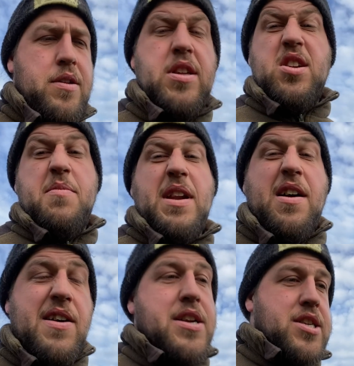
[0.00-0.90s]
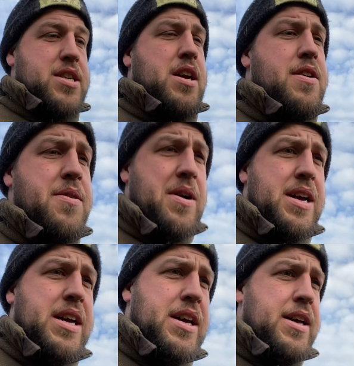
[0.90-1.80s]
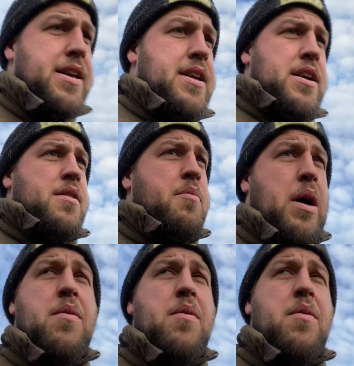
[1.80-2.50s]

Should have been out ages ago anyway, but